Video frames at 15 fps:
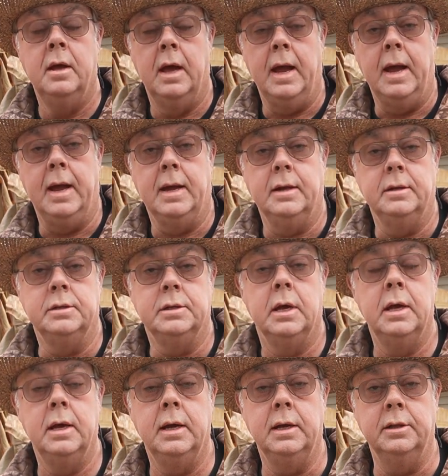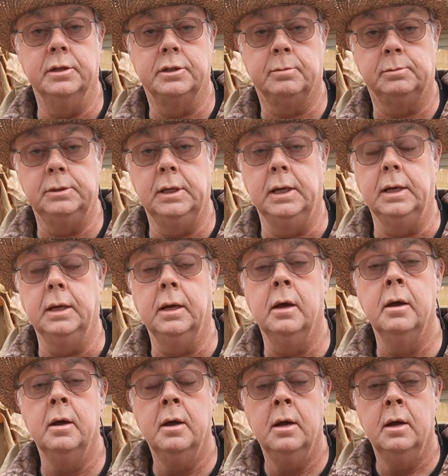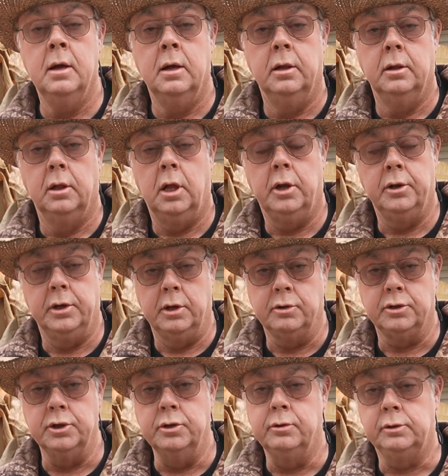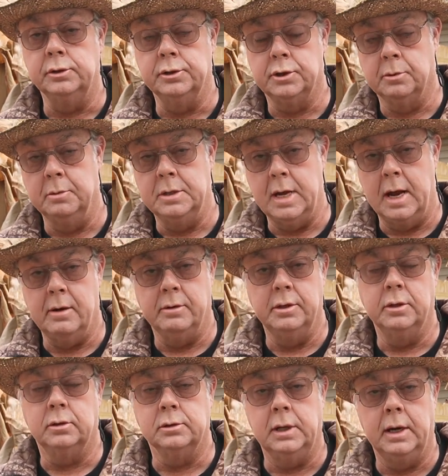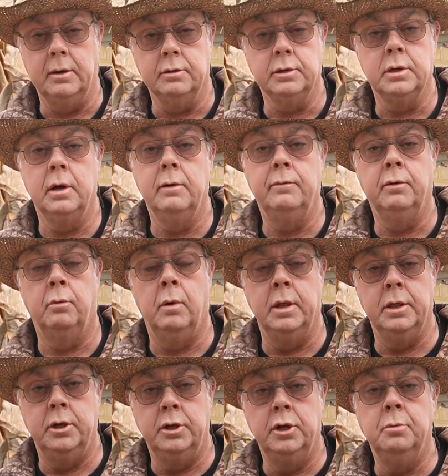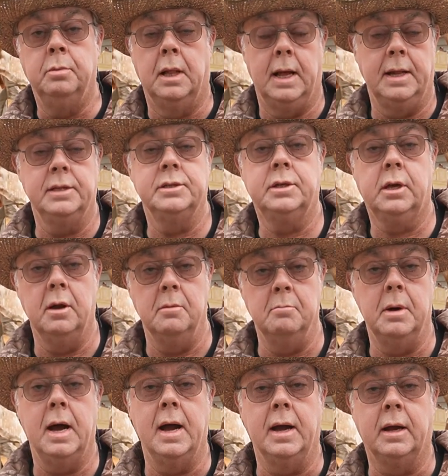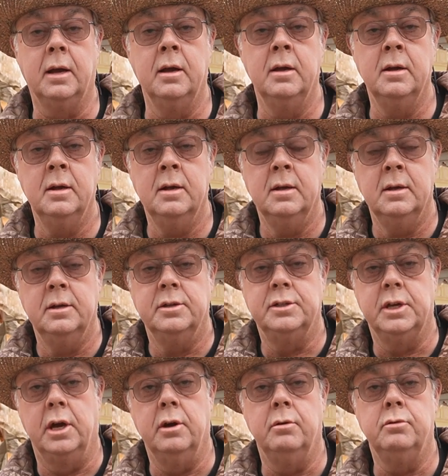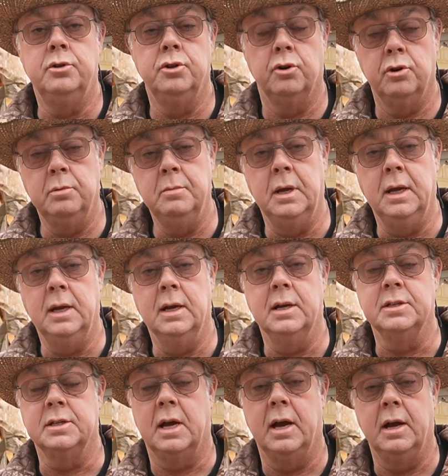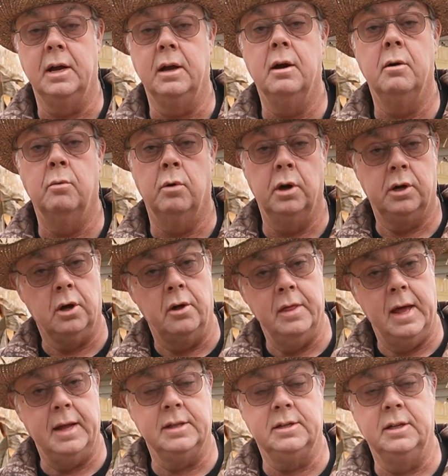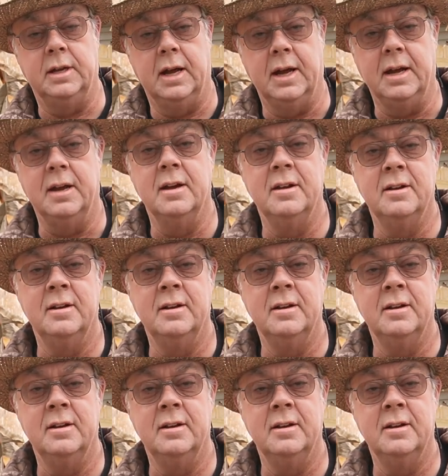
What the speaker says: And in the spring, a lot of those nutrients will be down in the ground for when the new plants come back. So join me as I work on that today.